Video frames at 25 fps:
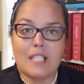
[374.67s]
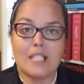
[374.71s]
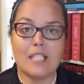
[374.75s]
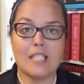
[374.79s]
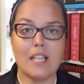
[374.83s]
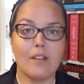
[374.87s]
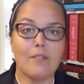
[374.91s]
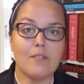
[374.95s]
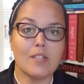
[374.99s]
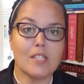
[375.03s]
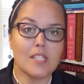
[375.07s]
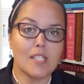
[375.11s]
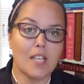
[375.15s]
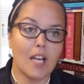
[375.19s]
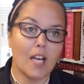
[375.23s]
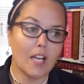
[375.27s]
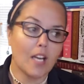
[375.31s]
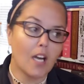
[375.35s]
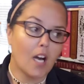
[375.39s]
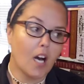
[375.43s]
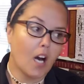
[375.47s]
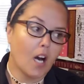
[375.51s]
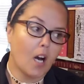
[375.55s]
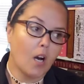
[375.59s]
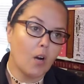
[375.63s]
And David's like,
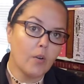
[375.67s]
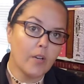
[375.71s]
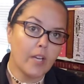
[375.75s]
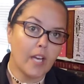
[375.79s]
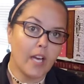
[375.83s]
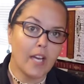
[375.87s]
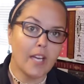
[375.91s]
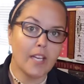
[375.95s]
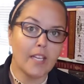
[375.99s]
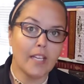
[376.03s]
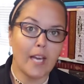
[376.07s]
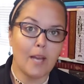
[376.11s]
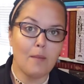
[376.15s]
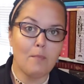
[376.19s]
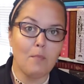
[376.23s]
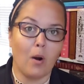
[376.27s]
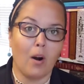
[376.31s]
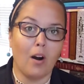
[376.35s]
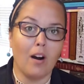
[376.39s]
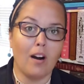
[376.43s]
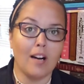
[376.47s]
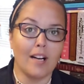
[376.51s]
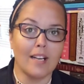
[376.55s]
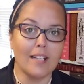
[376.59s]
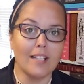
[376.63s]
okay, game
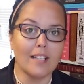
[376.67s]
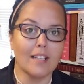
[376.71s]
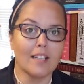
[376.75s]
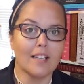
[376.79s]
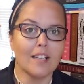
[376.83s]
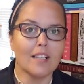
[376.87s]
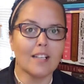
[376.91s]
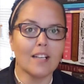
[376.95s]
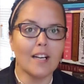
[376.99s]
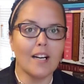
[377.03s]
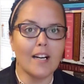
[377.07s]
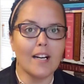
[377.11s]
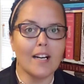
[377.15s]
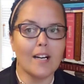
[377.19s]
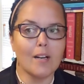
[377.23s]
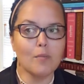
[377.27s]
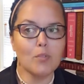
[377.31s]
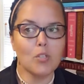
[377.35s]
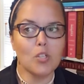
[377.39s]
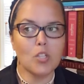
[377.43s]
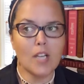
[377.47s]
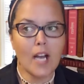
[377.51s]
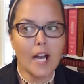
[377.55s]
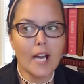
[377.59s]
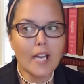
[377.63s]
on. Um,
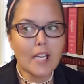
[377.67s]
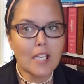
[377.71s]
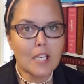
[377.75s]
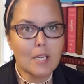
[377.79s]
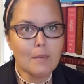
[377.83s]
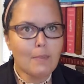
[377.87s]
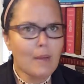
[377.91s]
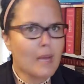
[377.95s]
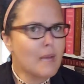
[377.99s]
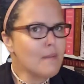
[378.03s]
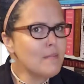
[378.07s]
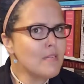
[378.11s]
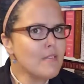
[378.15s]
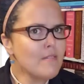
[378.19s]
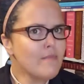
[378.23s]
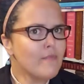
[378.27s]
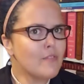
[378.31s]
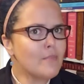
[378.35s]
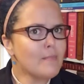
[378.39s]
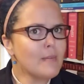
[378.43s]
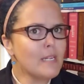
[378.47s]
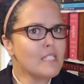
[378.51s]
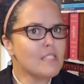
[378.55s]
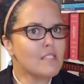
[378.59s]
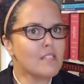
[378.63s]
you're not going to pay me for
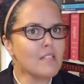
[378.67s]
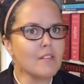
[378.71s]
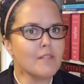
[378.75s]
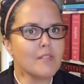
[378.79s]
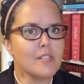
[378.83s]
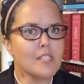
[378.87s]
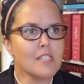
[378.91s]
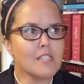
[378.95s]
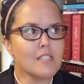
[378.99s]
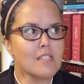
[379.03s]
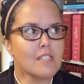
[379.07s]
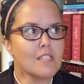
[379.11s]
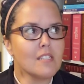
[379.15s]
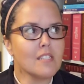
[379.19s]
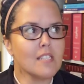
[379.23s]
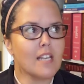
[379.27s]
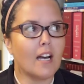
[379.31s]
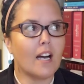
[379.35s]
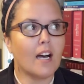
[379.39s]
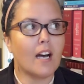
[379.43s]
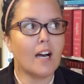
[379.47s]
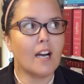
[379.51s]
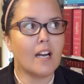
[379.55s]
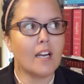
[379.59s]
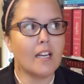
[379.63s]
my services.
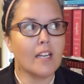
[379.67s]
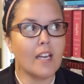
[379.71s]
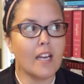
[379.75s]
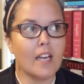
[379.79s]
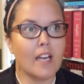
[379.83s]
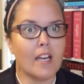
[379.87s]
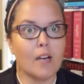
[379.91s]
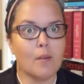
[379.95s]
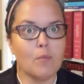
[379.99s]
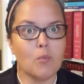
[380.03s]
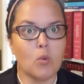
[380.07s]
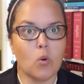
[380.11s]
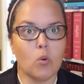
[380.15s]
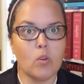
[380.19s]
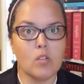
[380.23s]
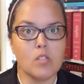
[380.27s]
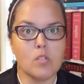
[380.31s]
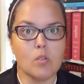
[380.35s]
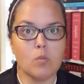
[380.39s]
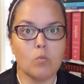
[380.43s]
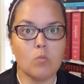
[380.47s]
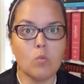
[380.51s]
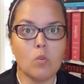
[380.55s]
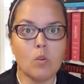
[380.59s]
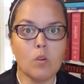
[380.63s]
I am going
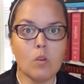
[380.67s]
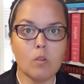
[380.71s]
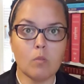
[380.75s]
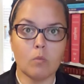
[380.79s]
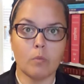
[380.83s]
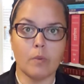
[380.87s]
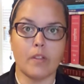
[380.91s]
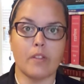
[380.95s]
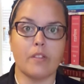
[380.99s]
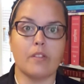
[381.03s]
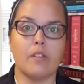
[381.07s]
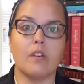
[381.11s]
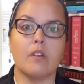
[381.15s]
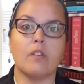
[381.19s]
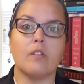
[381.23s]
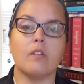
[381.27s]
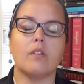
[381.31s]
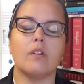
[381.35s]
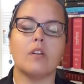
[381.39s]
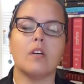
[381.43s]
to war with you.